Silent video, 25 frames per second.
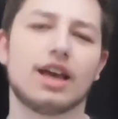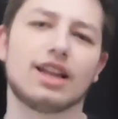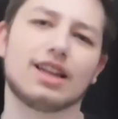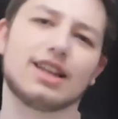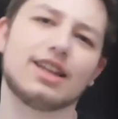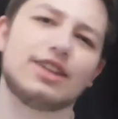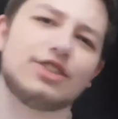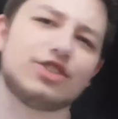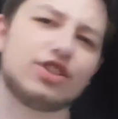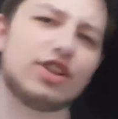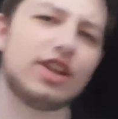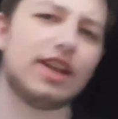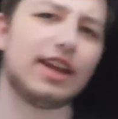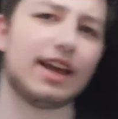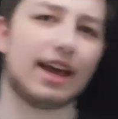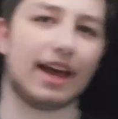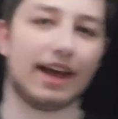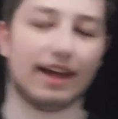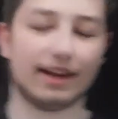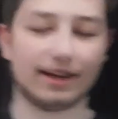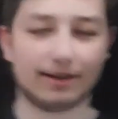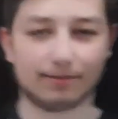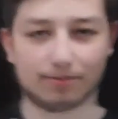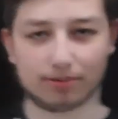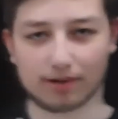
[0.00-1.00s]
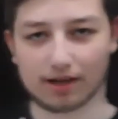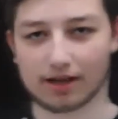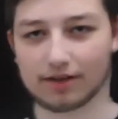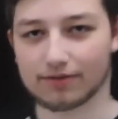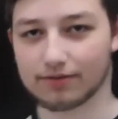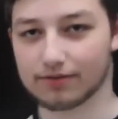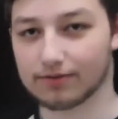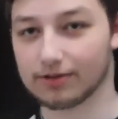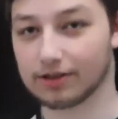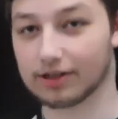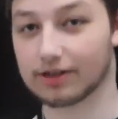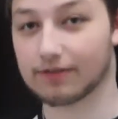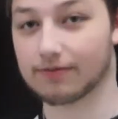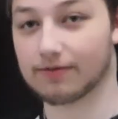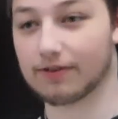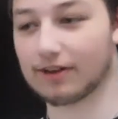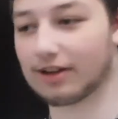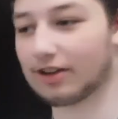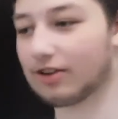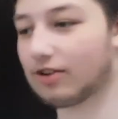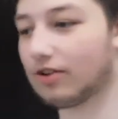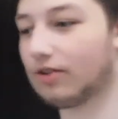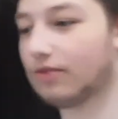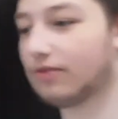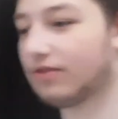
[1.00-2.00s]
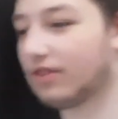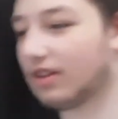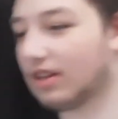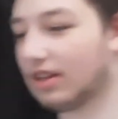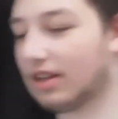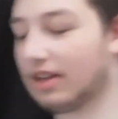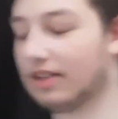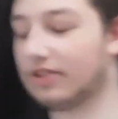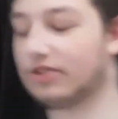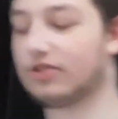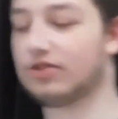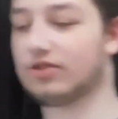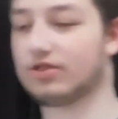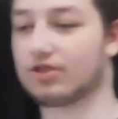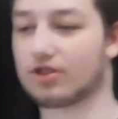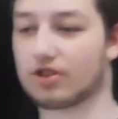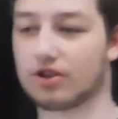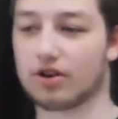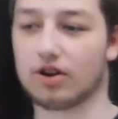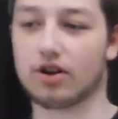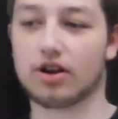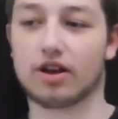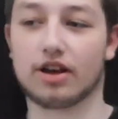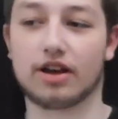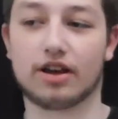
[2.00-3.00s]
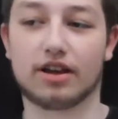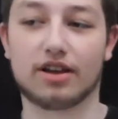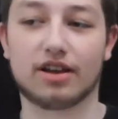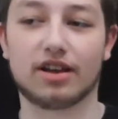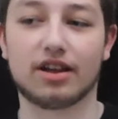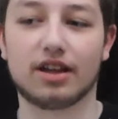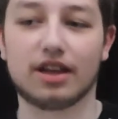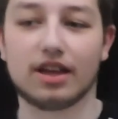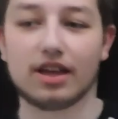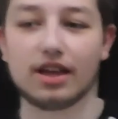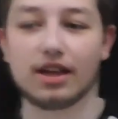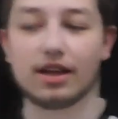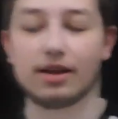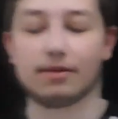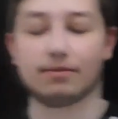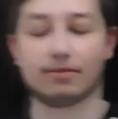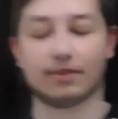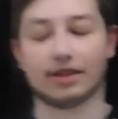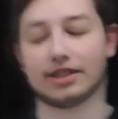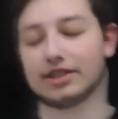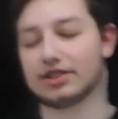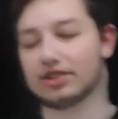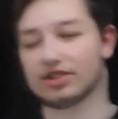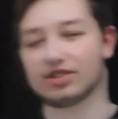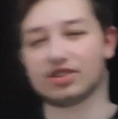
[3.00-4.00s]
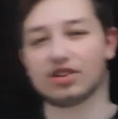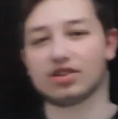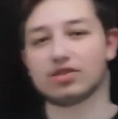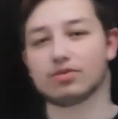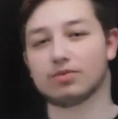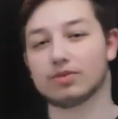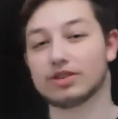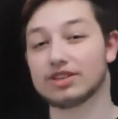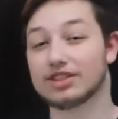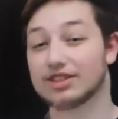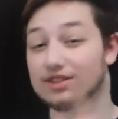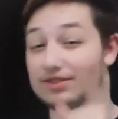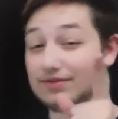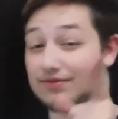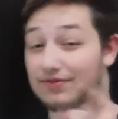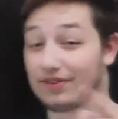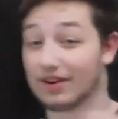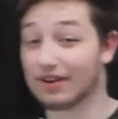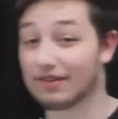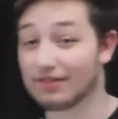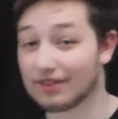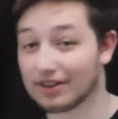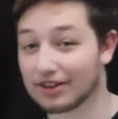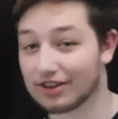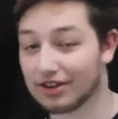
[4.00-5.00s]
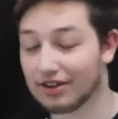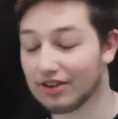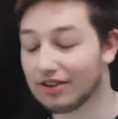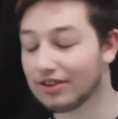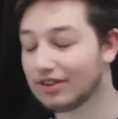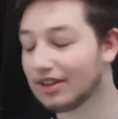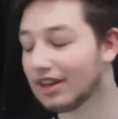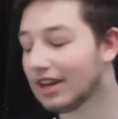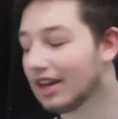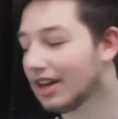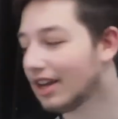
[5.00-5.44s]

Literally any platform you can think of, the lecturers uh, on, which is very good.